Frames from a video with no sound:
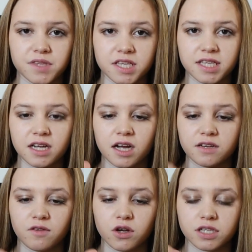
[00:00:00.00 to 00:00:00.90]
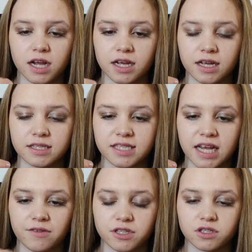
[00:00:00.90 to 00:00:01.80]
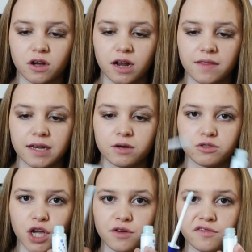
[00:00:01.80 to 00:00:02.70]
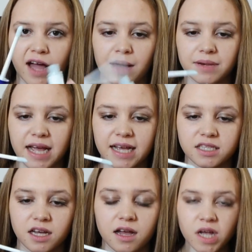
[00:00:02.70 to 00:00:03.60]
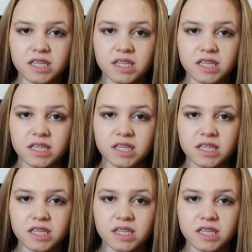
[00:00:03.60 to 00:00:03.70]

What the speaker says: So this kind of looks like a concealer. It's got like the little doe foot applicator.